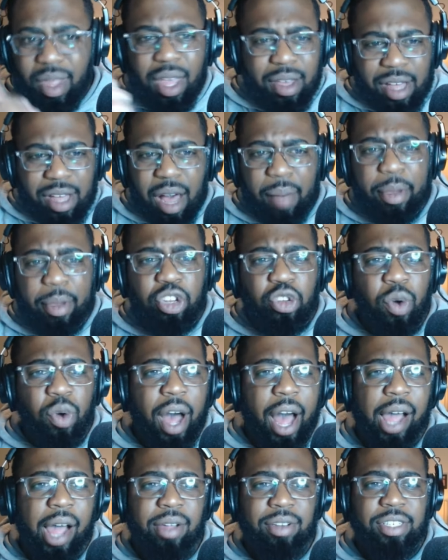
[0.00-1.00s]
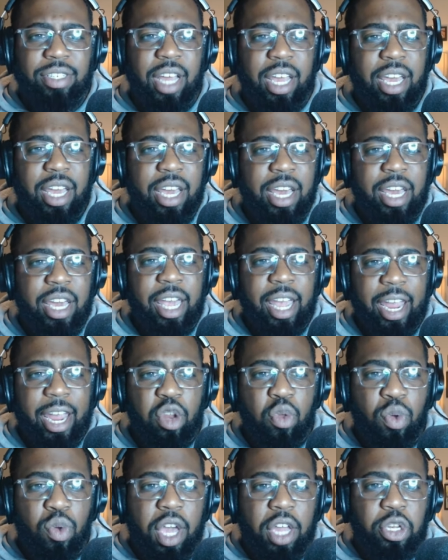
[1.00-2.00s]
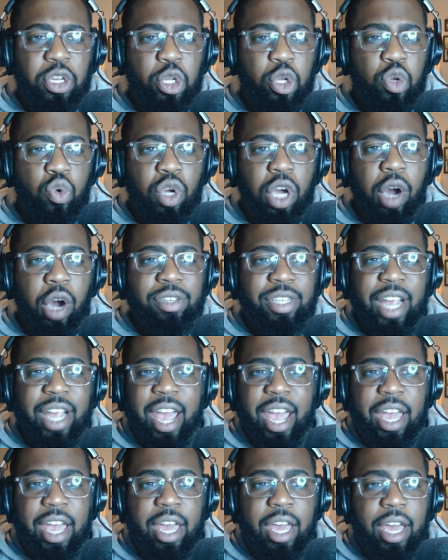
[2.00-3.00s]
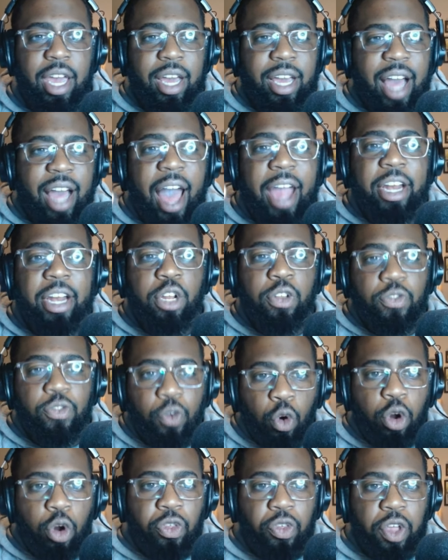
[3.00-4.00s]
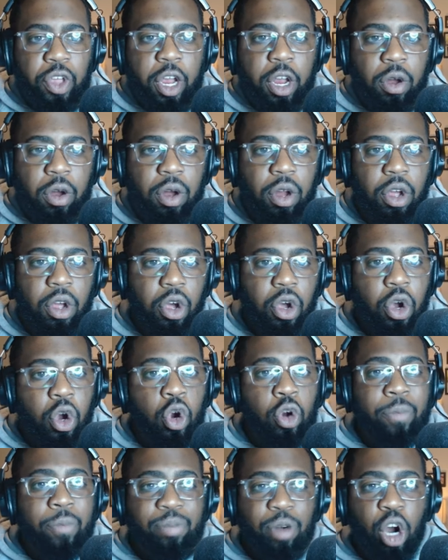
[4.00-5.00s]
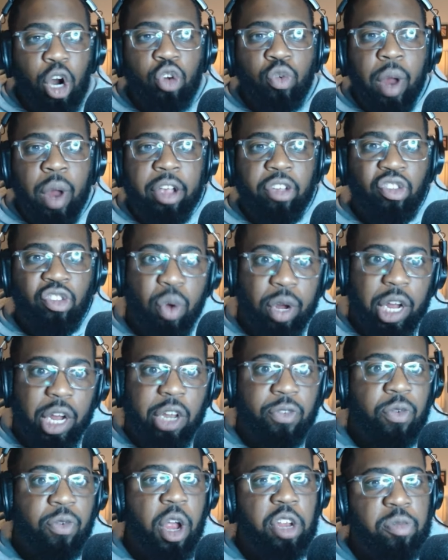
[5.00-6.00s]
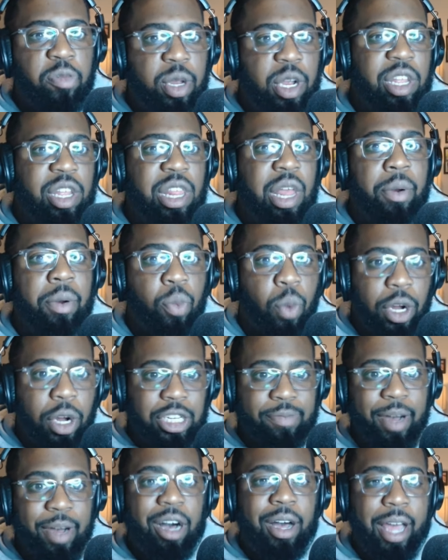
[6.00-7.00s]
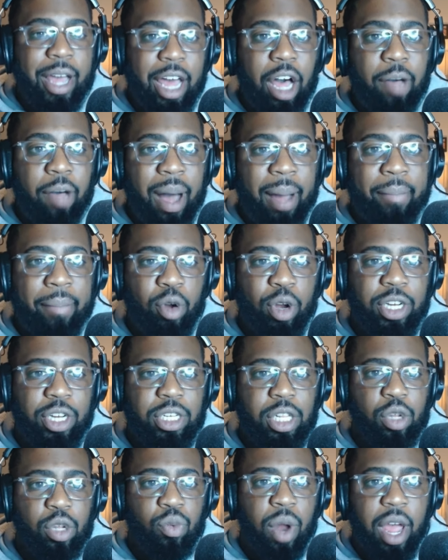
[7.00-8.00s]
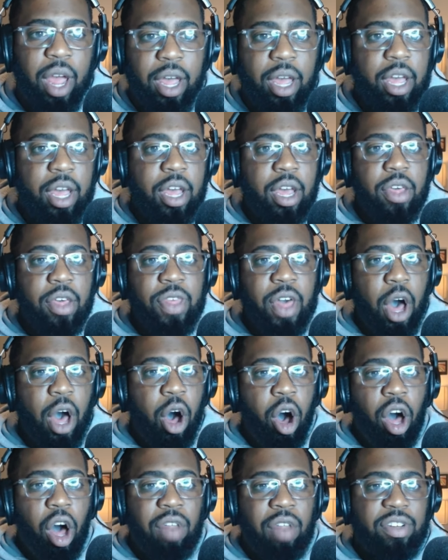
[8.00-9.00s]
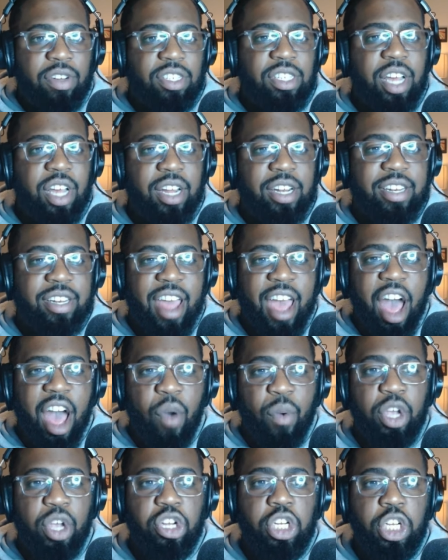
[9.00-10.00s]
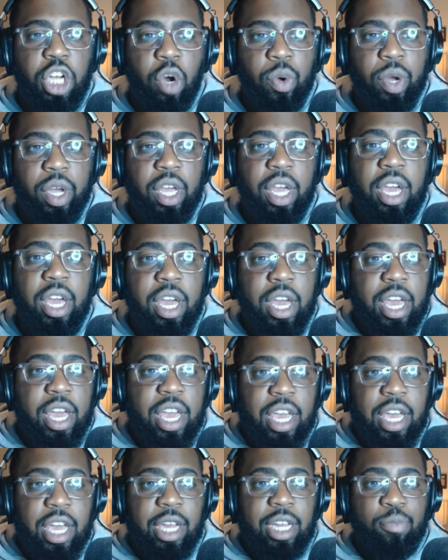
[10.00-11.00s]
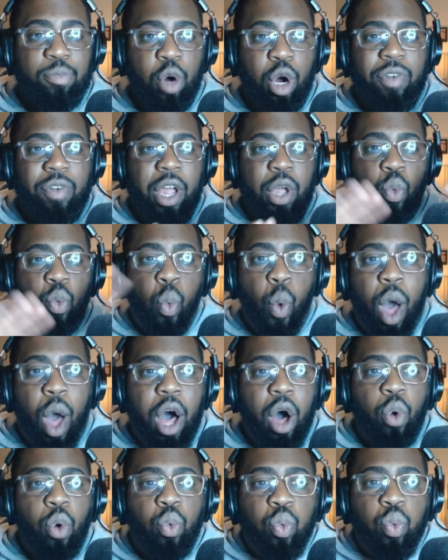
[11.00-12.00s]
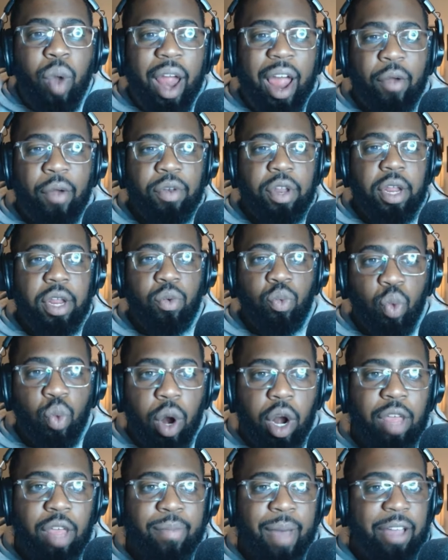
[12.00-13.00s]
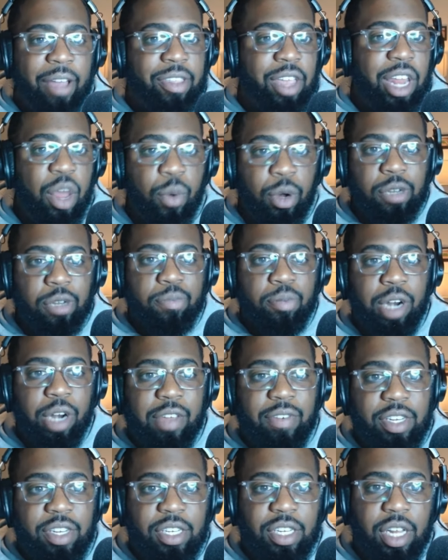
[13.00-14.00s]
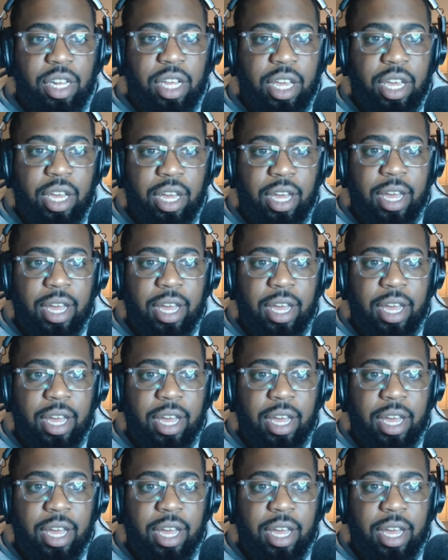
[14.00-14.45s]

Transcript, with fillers: coming to Ohio State and you get to coach a guy in his fourth year who broke records during his freshman year that were once held by Maurice Clarett, that all of a sudden now you're showing he is more of a well-rounded running back than he was previously.